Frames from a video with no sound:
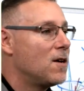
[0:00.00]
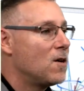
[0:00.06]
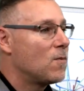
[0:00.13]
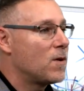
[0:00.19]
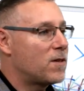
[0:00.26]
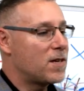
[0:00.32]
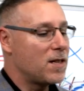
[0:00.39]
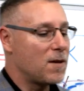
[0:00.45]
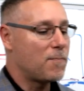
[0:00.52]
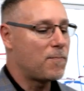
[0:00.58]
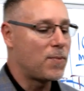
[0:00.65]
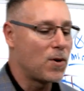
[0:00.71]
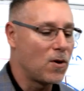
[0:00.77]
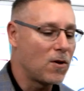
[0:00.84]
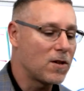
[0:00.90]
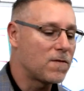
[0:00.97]
We see that
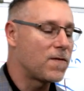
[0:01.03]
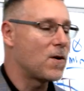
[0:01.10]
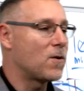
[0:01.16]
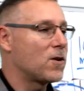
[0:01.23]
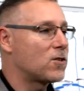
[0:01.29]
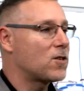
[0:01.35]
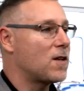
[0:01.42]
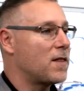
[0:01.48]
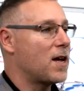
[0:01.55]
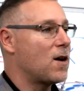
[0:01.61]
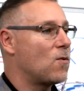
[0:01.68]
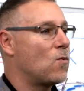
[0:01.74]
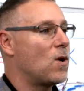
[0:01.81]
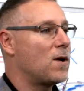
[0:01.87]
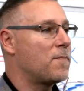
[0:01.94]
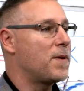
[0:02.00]
pull is focused on that
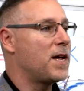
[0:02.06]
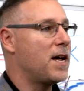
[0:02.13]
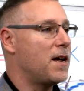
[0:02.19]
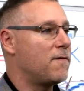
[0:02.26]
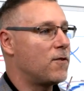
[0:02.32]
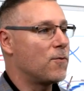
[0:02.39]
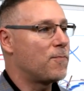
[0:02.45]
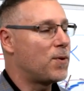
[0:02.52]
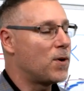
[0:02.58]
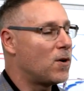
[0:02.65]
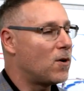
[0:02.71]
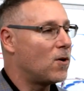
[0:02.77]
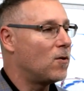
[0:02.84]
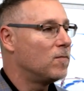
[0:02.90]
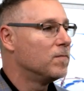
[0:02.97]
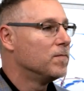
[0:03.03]
one behavior,
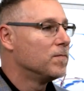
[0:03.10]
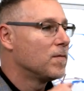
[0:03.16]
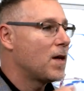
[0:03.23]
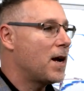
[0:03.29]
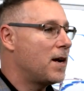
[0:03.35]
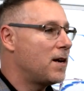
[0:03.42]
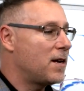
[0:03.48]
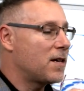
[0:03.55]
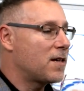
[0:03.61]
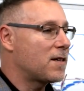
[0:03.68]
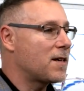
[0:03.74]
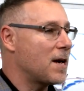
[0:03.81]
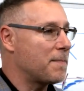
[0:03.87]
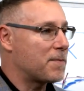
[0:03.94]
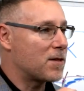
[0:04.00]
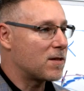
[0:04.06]
pull, and it
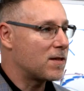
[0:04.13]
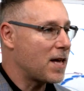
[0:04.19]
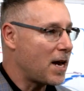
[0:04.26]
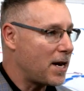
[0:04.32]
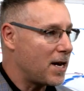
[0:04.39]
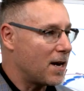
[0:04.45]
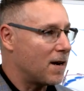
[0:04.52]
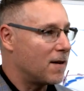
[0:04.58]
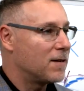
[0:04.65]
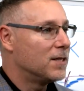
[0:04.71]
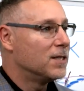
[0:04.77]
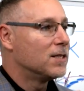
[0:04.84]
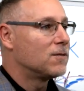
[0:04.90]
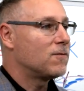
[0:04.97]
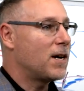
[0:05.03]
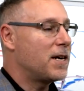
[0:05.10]
accepts Xenia.
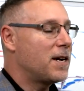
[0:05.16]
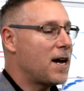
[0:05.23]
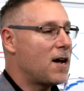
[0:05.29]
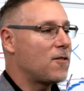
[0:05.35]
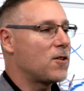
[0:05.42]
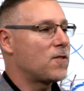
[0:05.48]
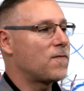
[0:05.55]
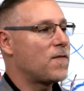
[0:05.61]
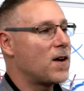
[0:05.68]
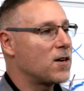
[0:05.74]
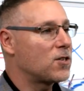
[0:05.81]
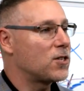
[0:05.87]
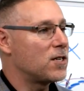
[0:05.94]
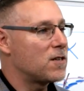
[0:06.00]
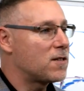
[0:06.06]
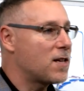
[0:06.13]
Right now, this
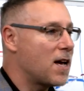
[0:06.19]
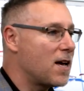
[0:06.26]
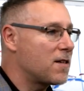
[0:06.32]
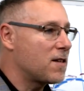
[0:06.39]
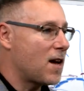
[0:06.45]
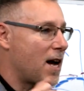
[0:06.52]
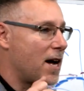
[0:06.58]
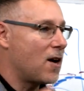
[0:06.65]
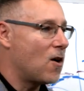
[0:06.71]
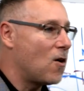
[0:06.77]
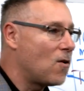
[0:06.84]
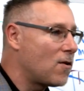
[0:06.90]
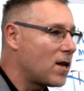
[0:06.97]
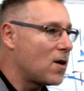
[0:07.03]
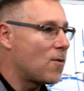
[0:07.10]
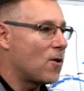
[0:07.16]
function says, I
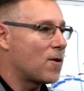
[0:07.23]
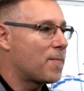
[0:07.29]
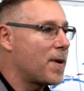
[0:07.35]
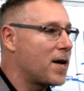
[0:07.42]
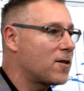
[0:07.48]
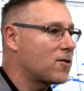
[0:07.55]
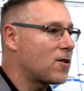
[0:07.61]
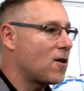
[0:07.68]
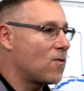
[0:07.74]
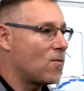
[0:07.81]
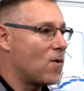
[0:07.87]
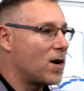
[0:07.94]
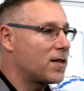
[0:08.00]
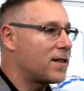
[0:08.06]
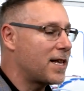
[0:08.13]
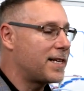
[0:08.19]
only work based on
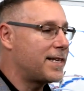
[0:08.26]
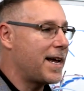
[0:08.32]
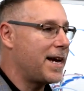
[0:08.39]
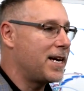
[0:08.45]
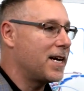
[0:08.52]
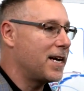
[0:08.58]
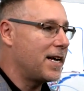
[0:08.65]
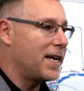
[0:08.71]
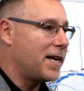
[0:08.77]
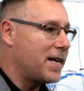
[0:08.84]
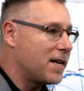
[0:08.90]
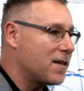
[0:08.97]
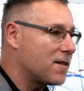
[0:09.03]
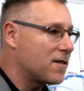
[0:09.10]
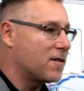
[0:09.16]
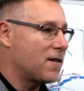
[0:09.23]
what the data
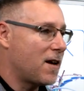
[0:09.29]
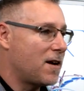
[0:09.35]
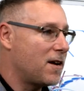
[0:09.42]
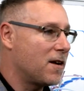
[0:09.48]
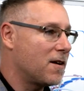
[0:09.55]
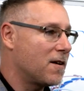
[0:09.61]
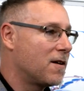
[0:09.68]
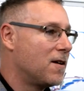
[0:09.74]
is, Xenia.